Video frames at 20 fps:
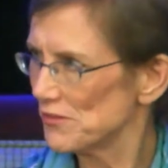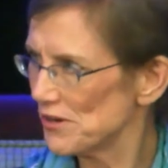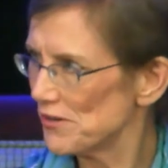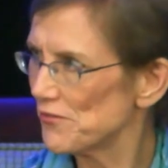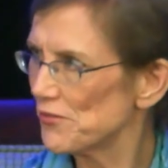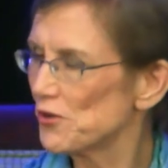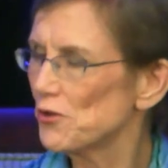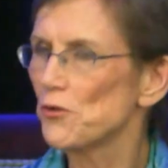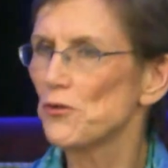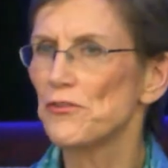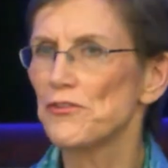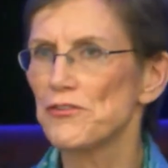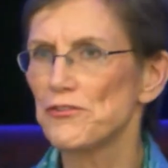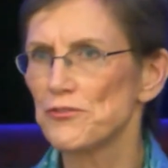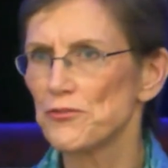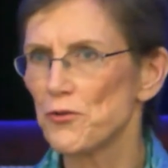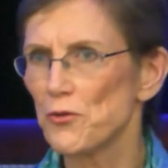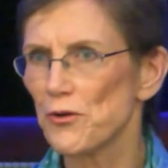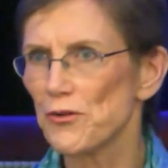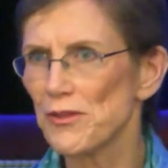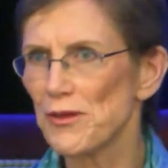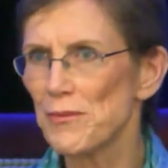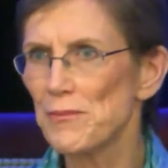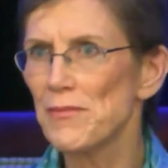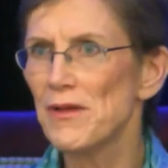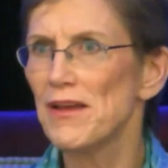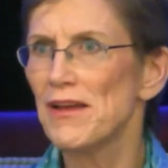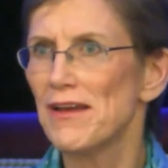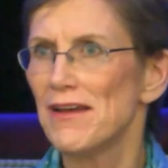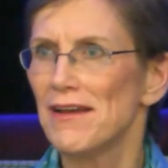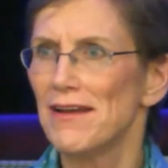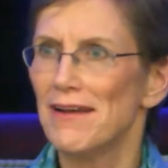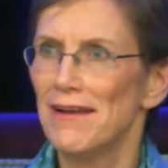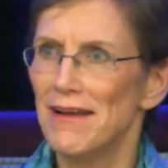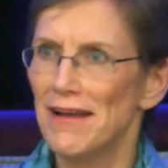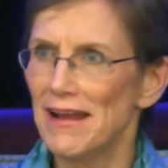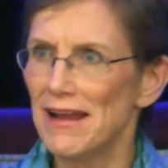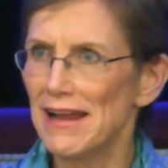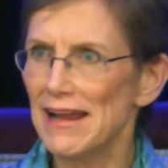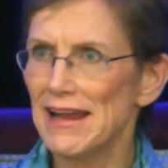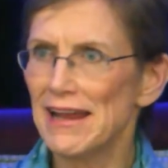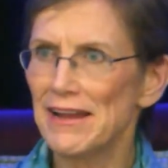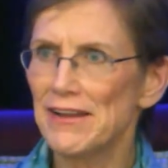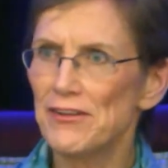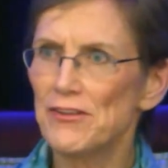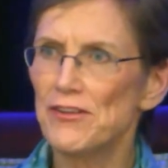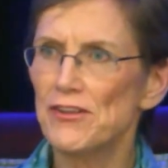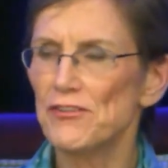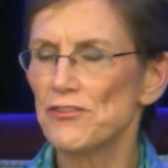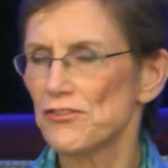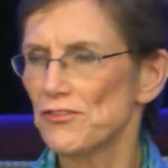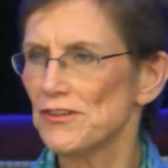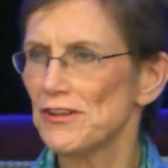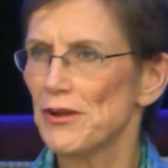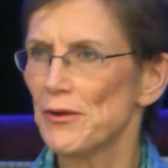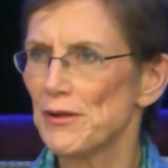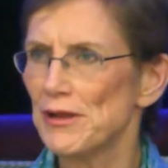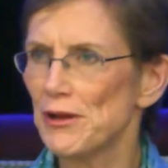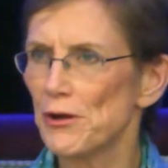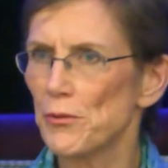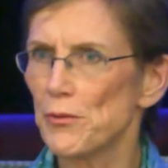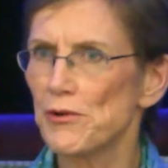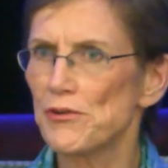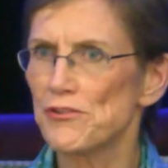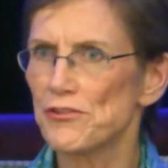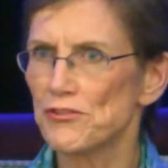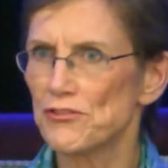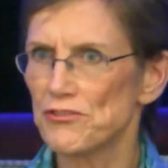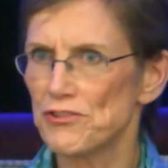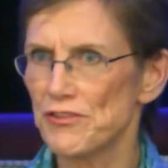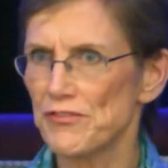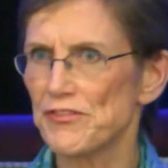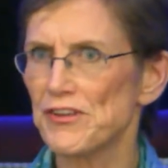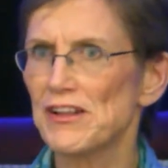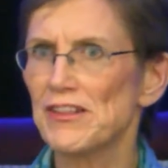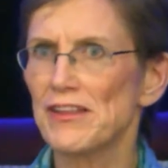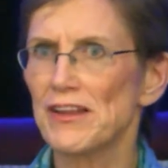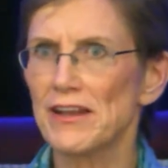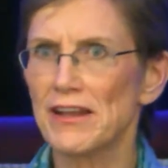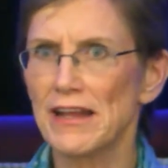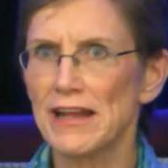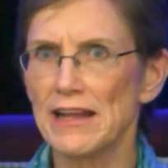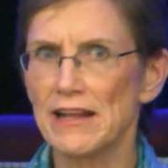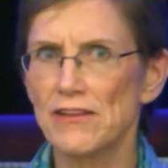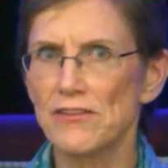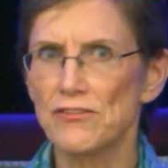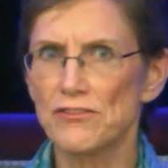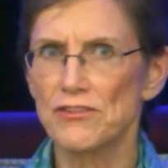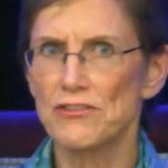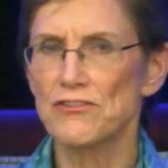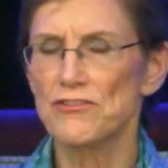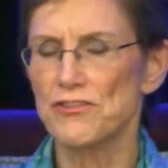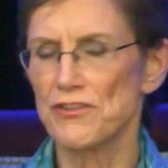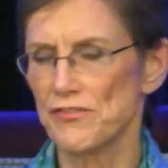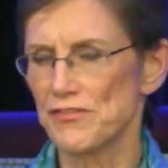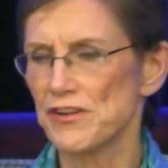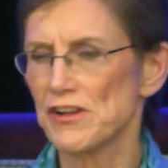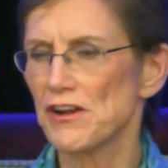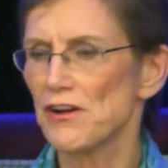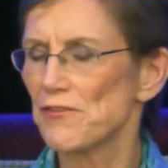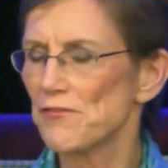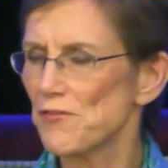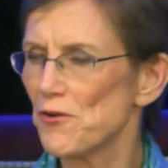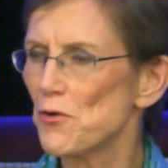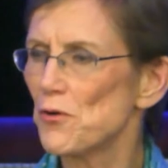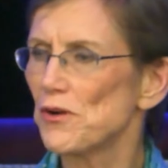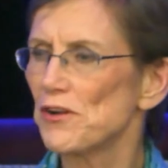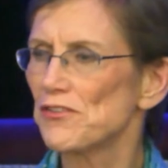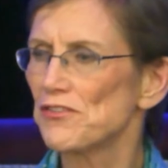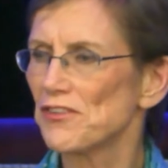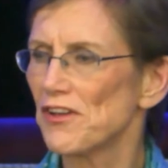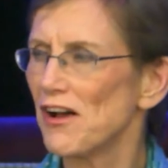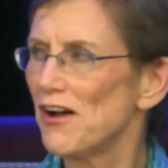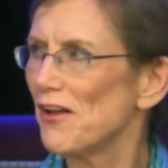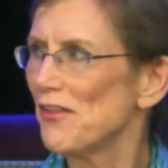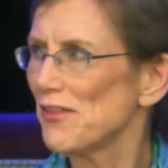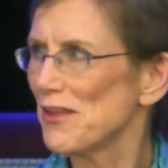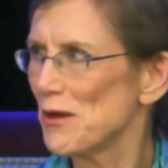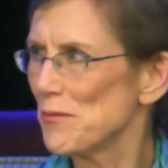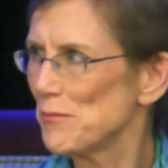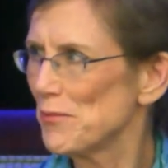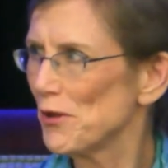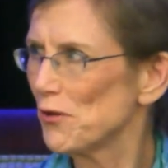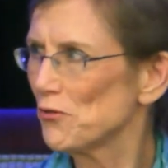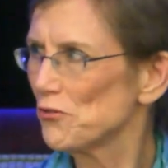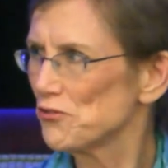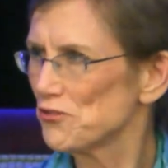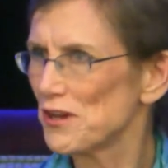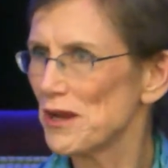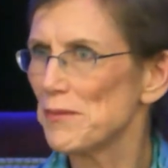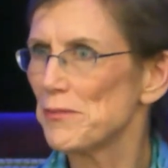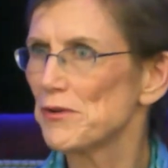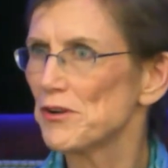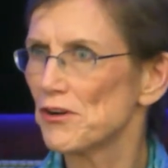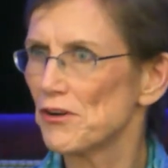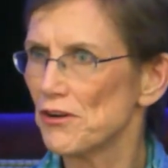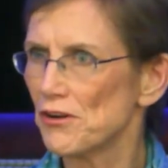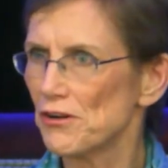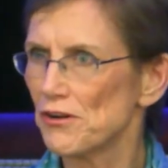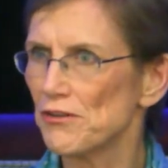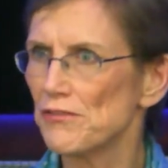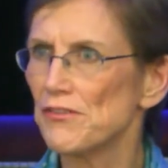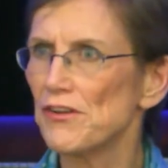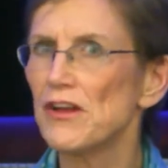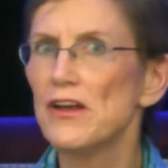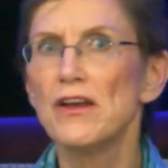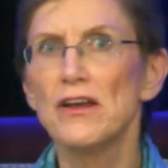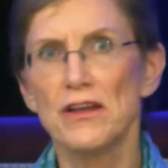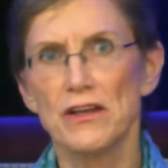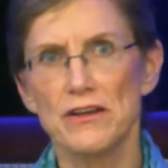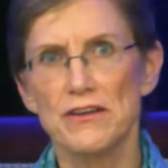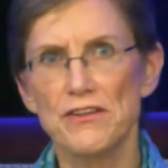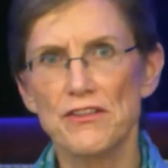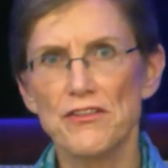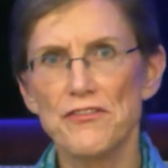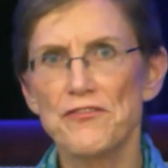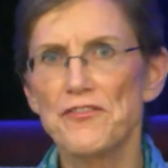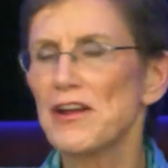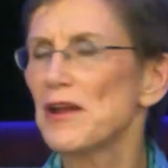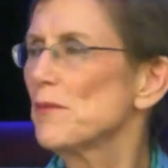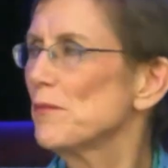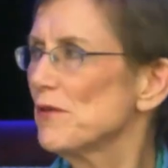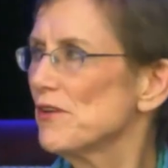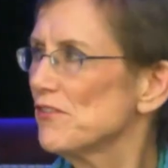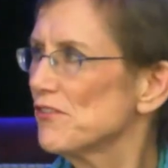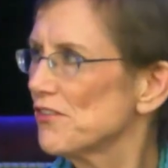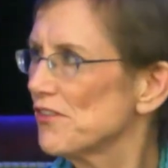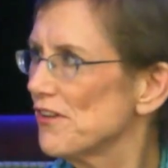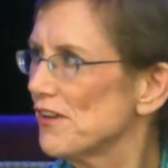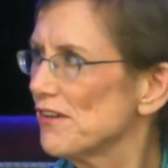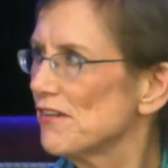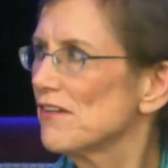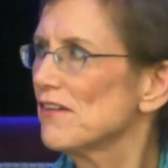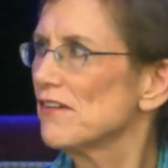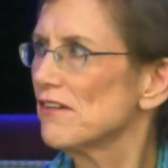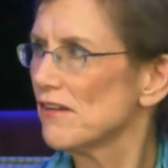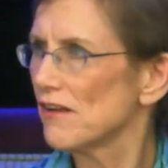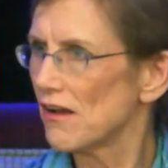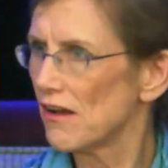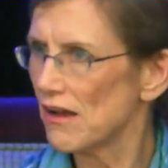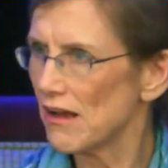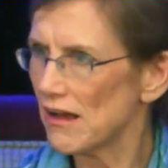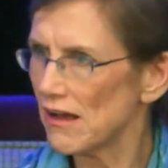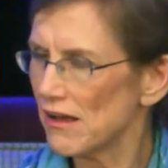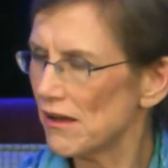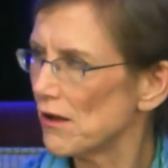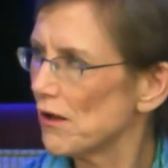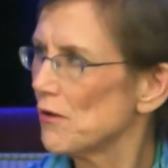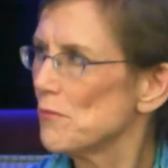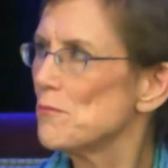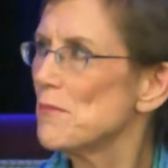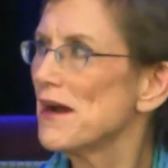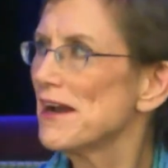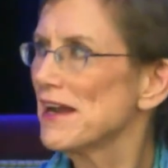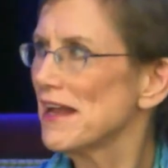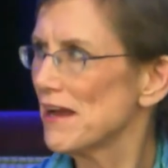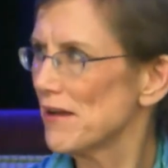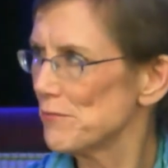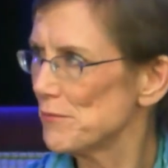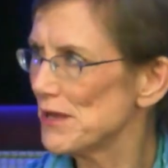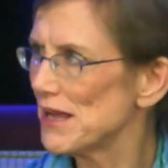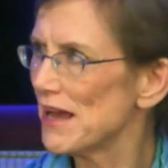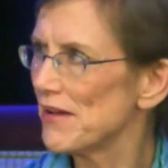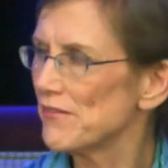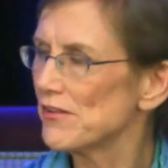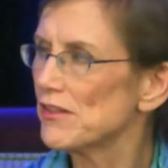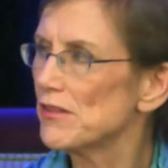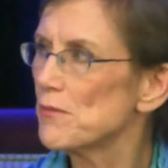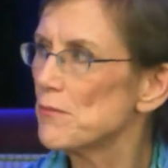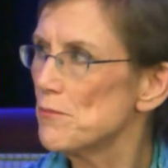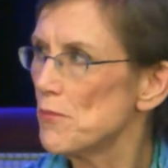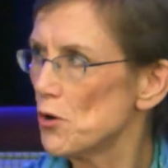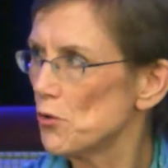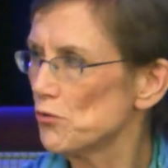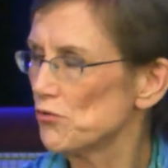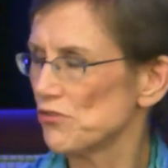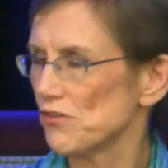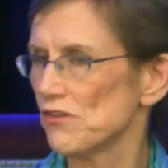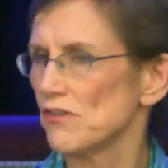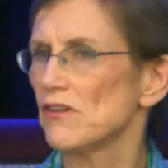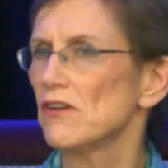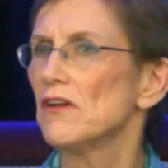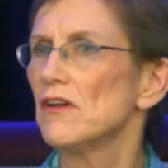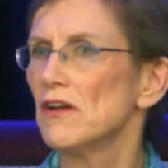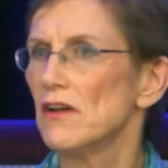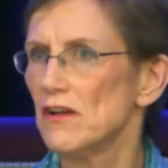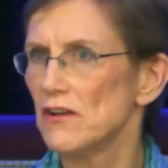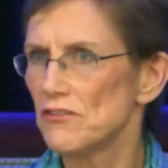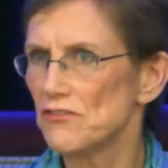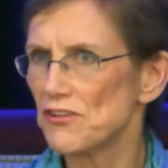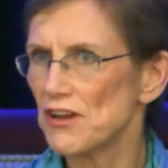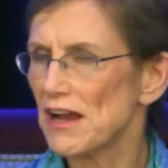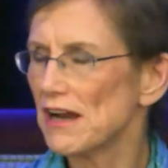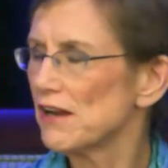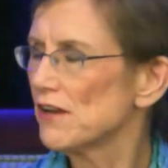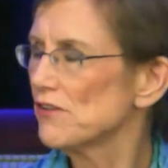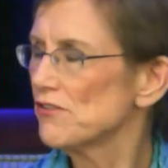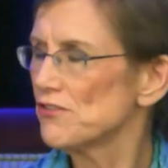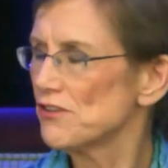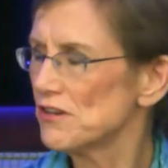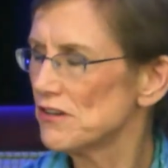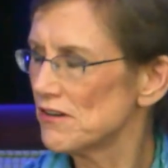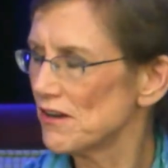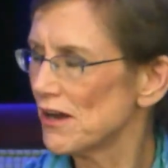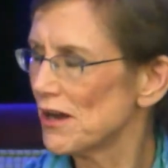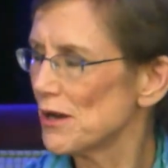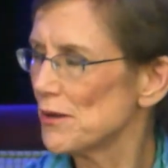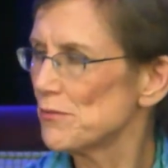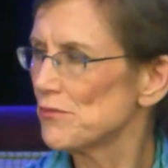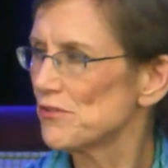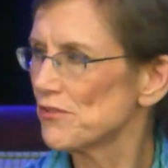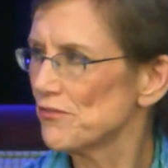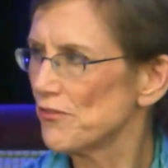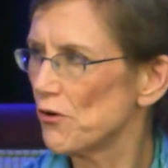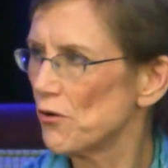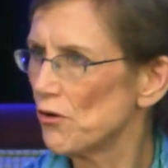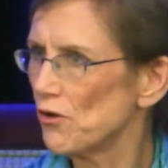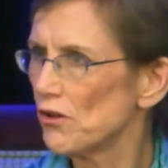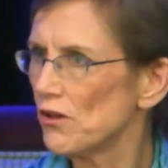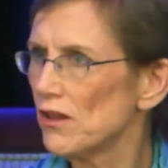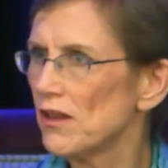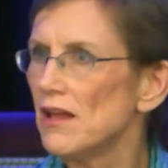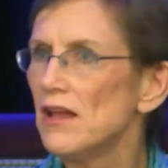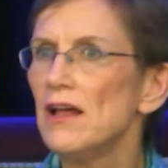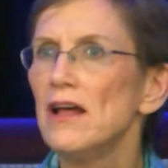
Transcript: difficulties for them. And this, here we're just shifting the lens and shifting our focus on that bell-shaped curve to the families that might be having the most challenging times of all.